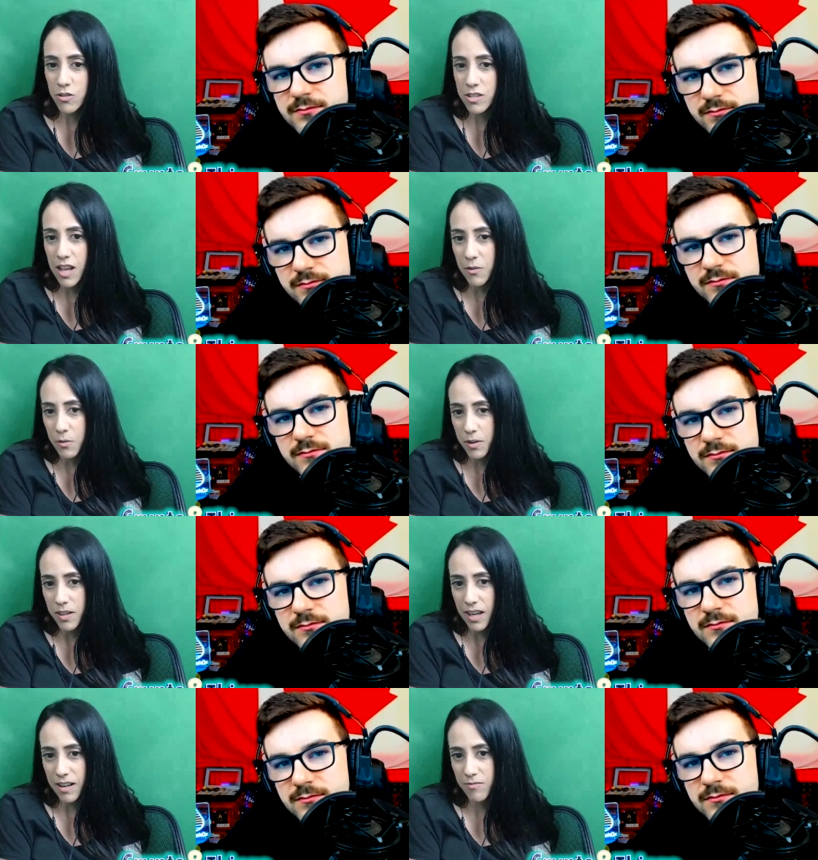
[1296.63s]
Speaker 1: that real,
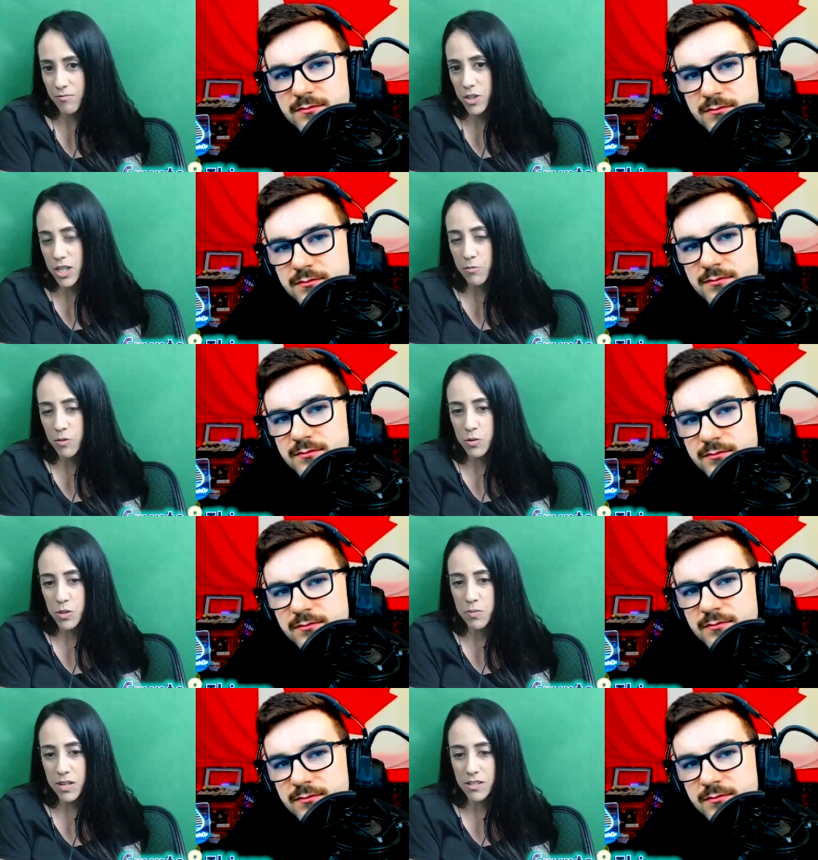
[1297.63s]
like Steem was supposed to
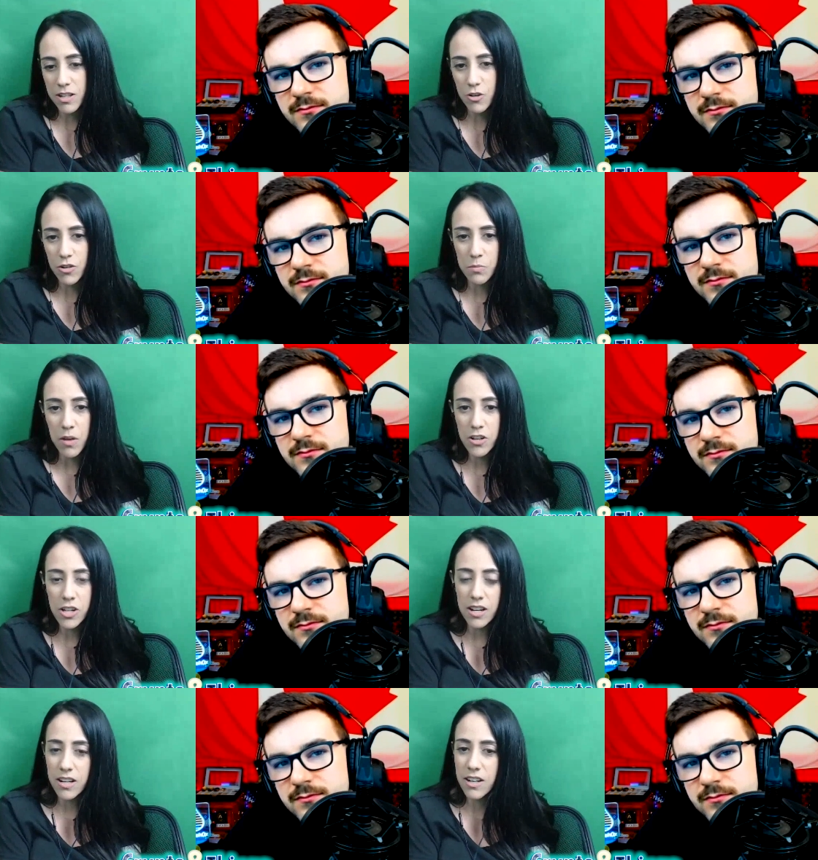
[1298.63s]
be a decentralized
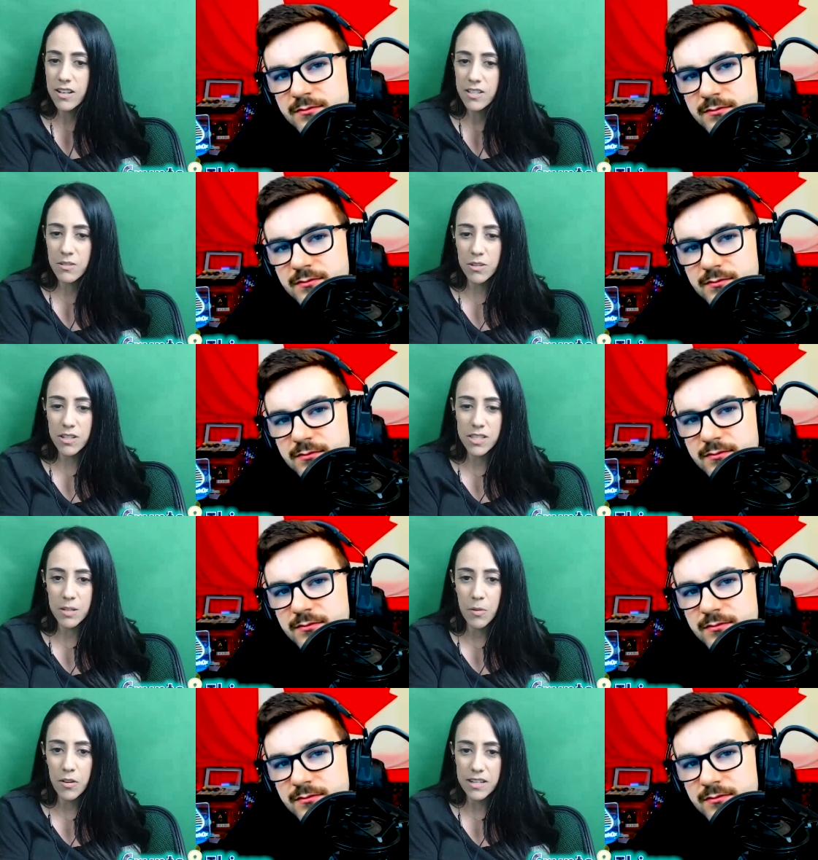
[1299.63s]
blockchain and it doesn't really seem
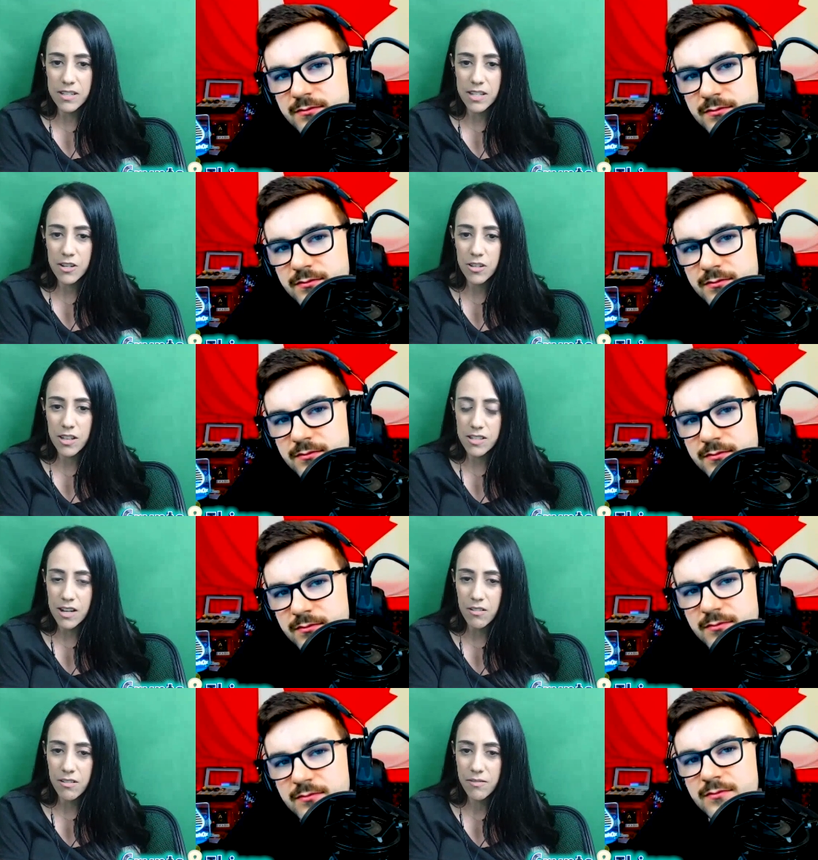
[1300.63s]
all that decentralized
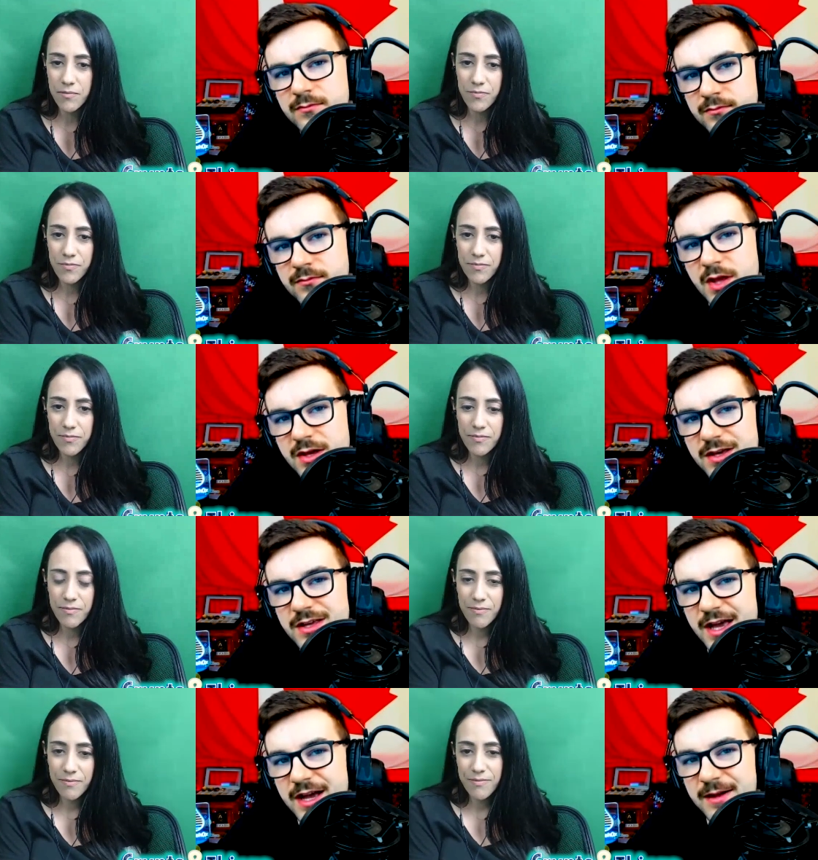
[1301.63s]
now.
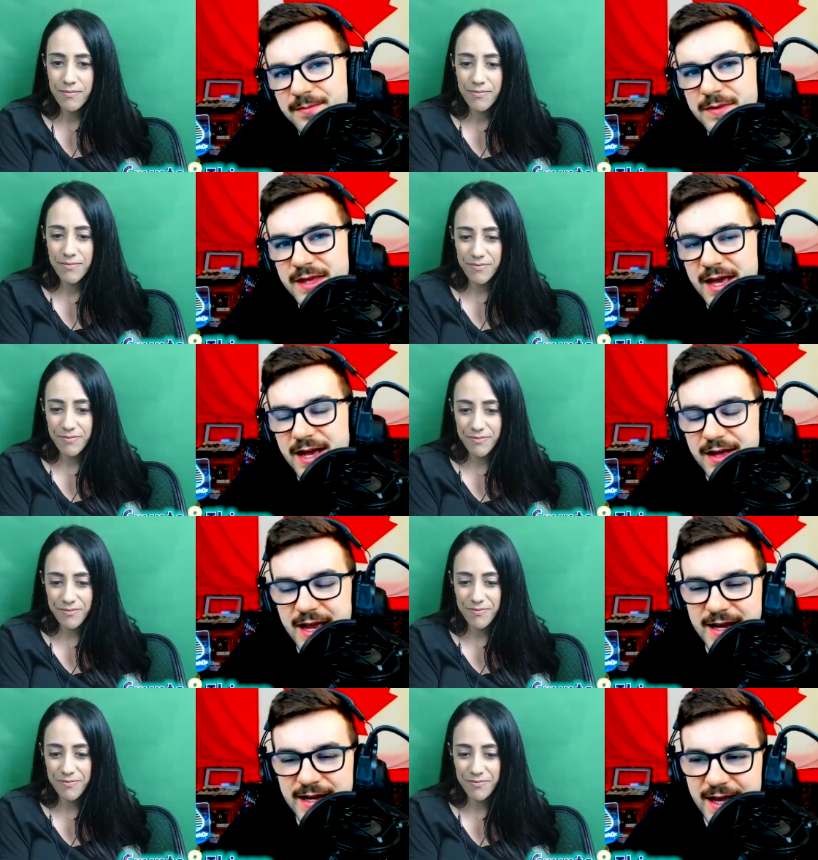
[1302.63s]
Speaker 2: Yeah.
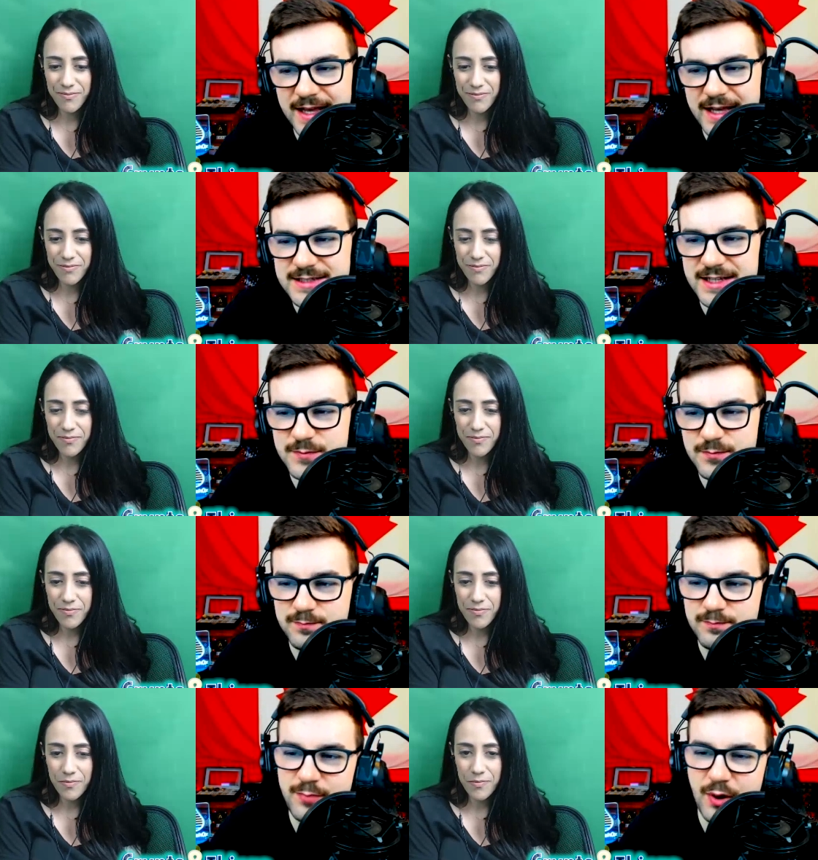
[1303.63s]
Yeah. And I guess
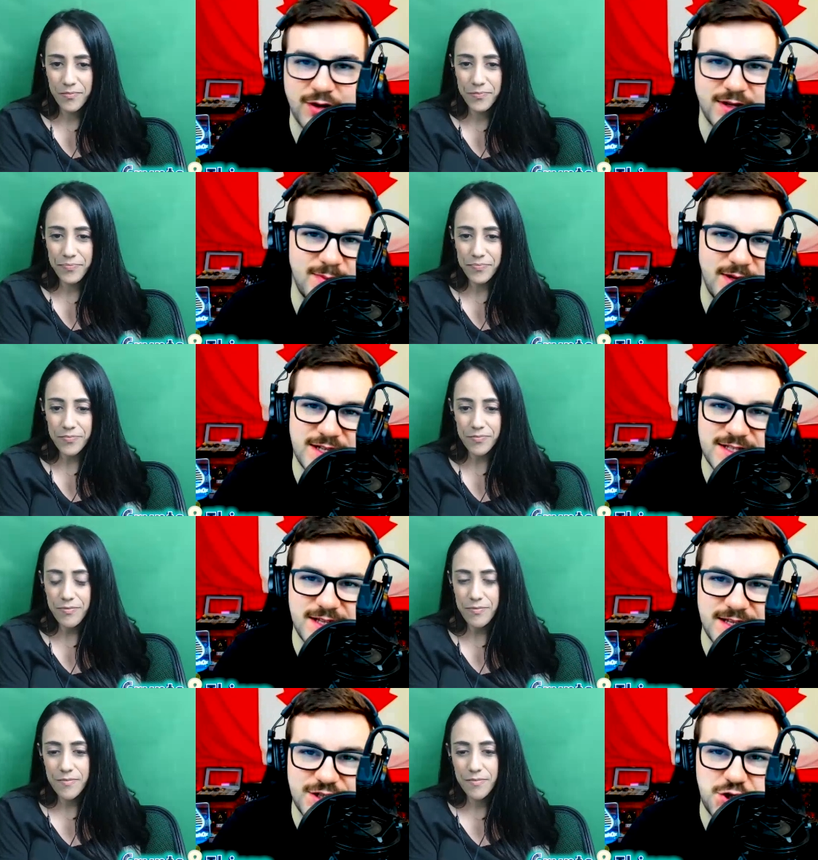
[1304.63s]
that's partly
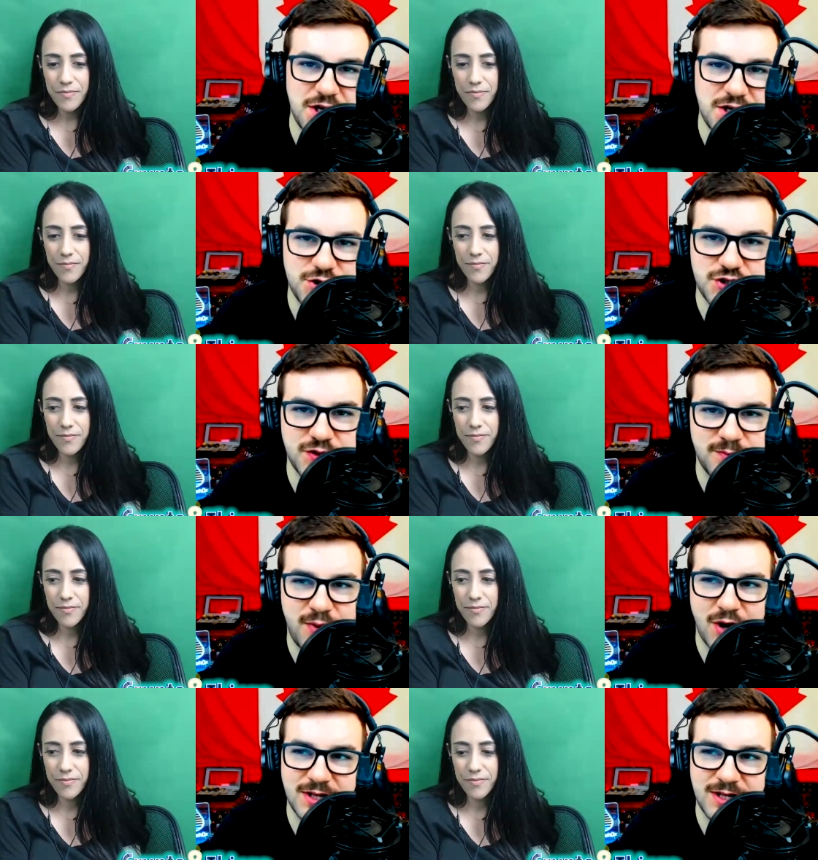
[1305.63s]
because of the
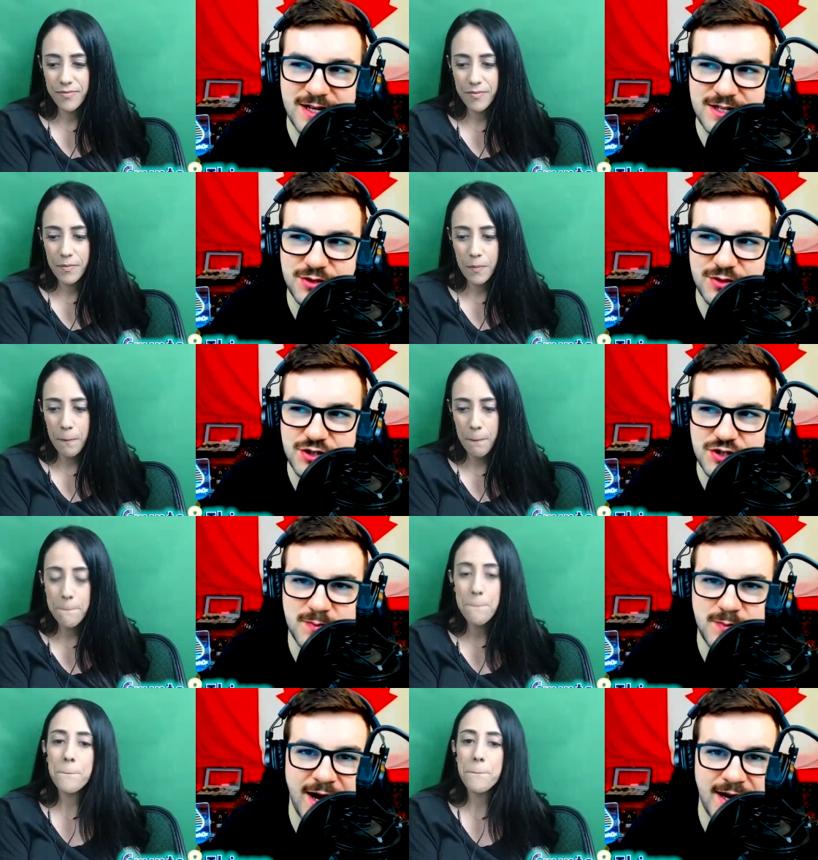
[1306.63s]
exchanges and partly because you
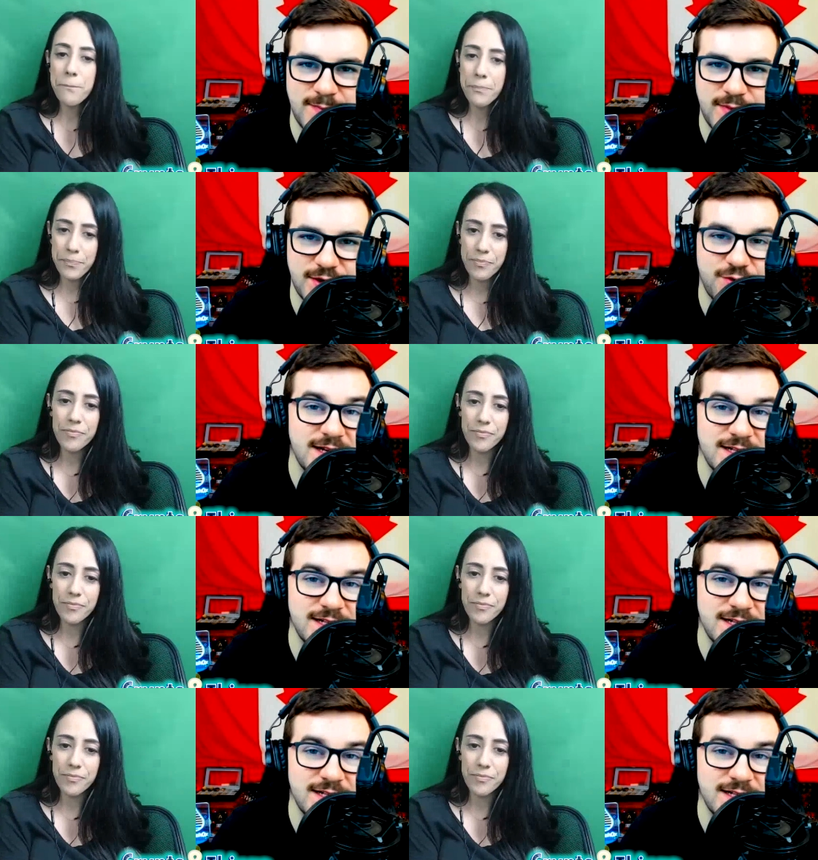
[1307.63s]
could just buy up a